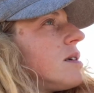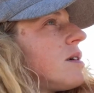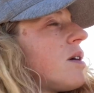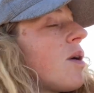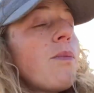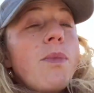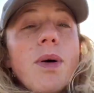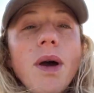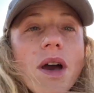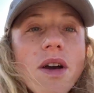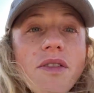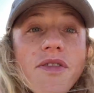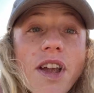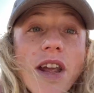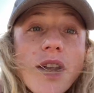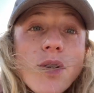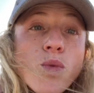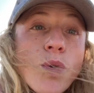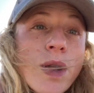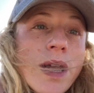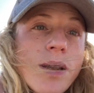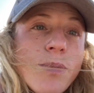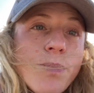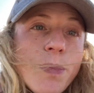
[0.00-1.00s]
Perfect
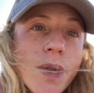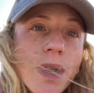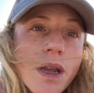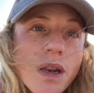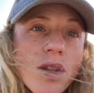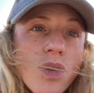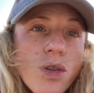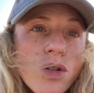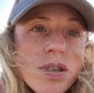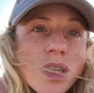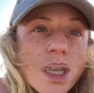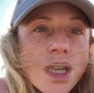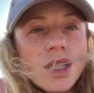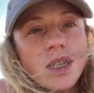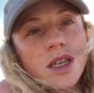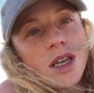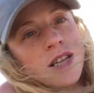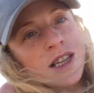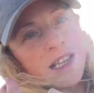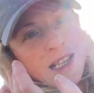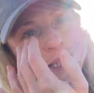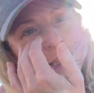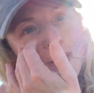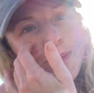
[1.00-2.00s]
windburn
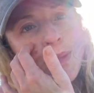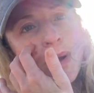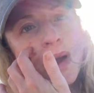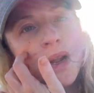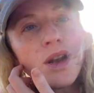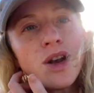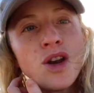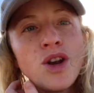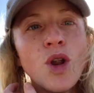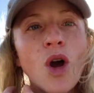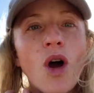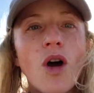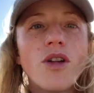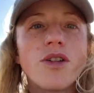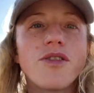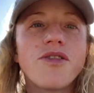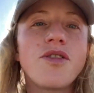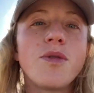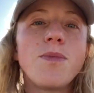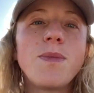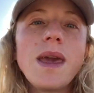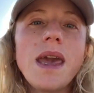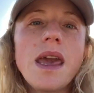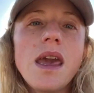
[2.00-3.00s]
conditions, but not
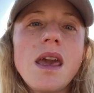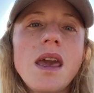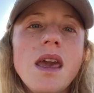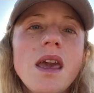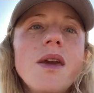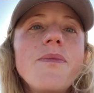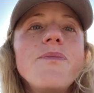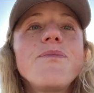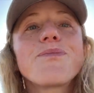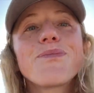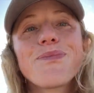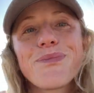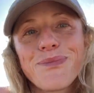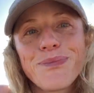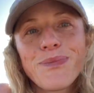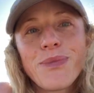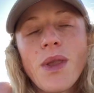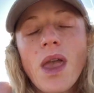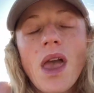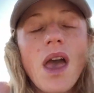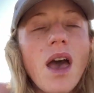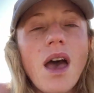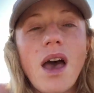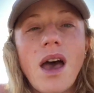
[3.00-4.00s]
for me.
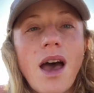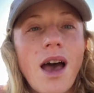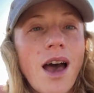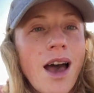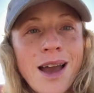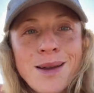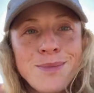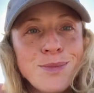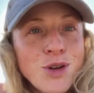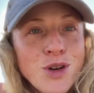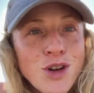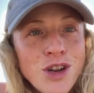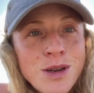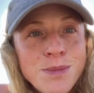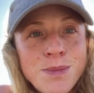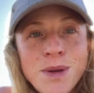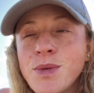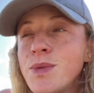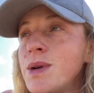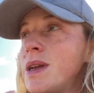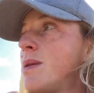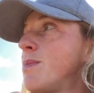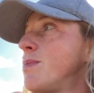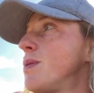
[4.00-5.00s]
I'm not going to be
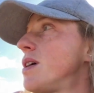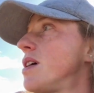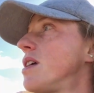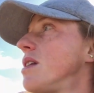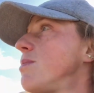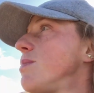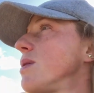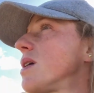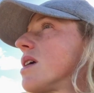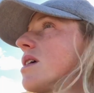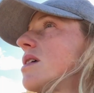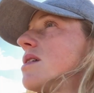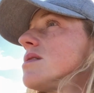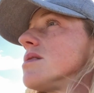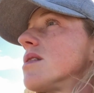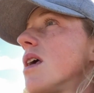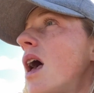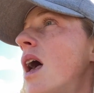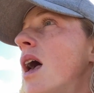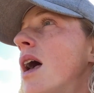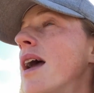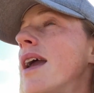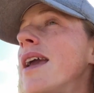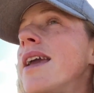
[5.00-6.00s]
windburned because
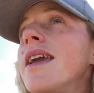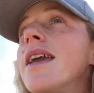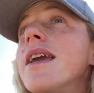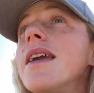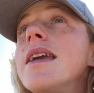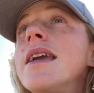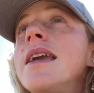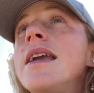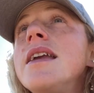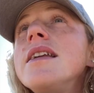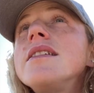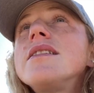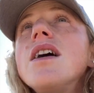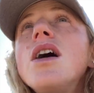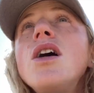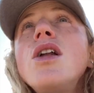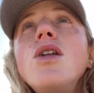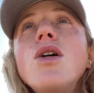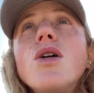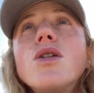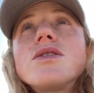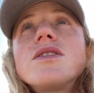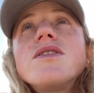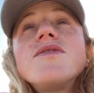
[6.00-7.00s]
I eat a
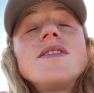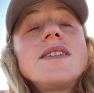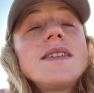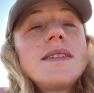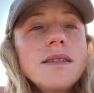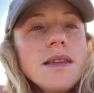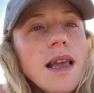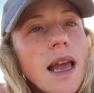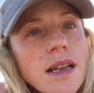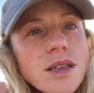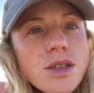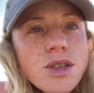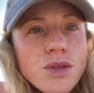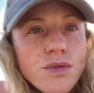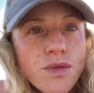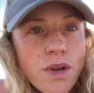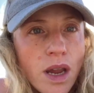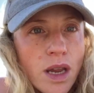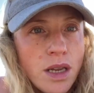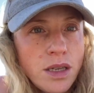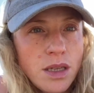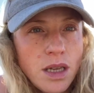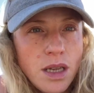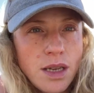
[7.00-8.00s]
lot of
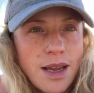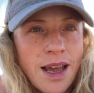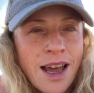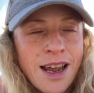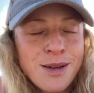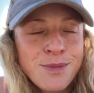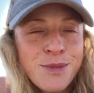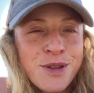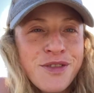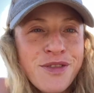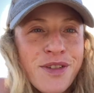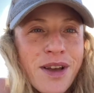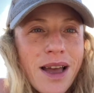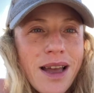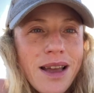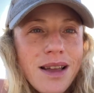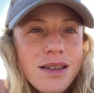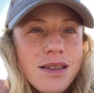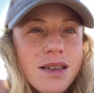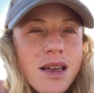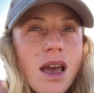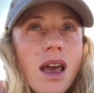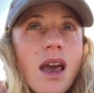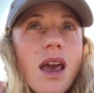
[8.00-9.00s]
saturated animal fat,
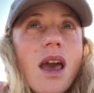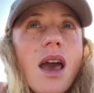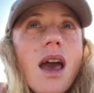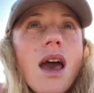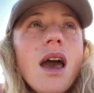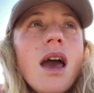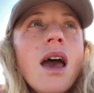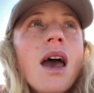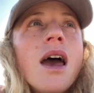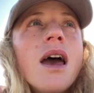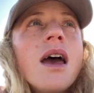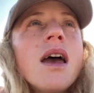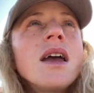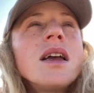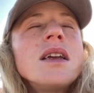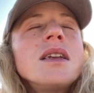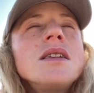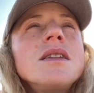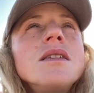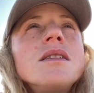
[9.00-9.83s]
and